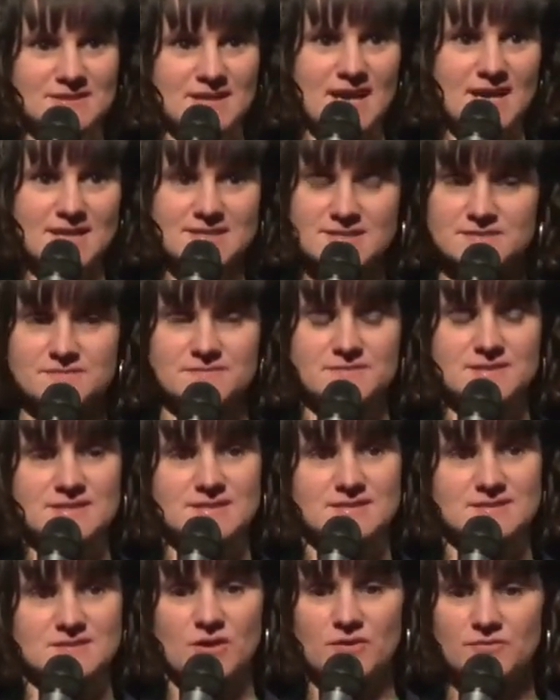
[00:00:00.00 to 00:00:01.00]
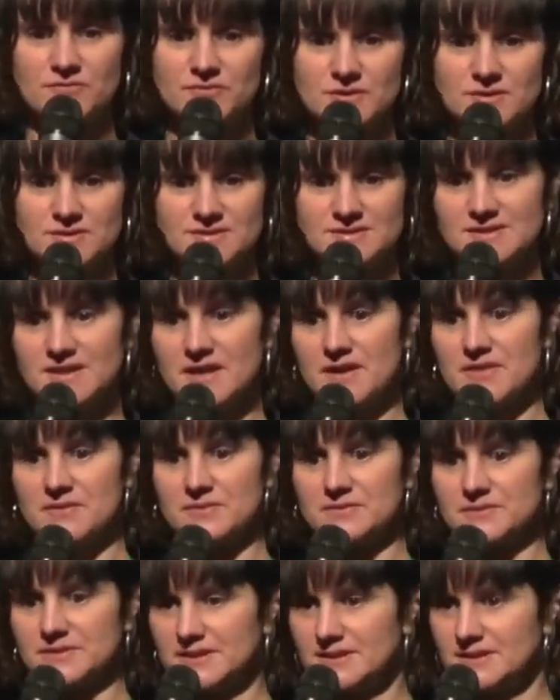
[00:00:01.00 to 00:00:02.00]
activist conference
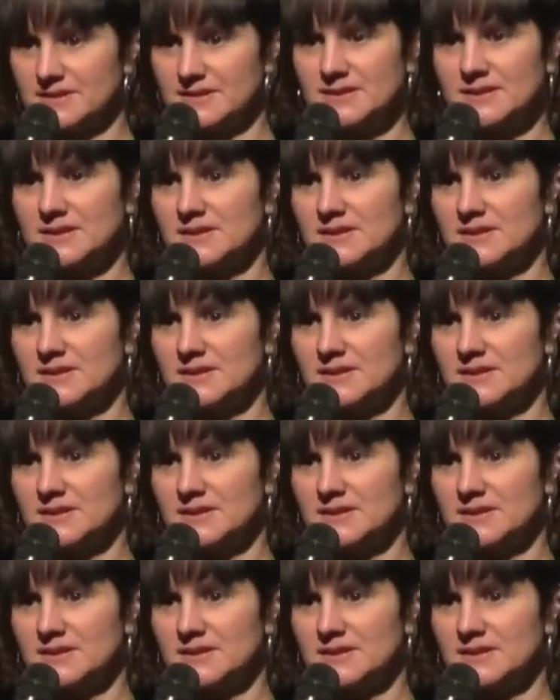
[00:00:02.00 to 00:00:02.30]
gathering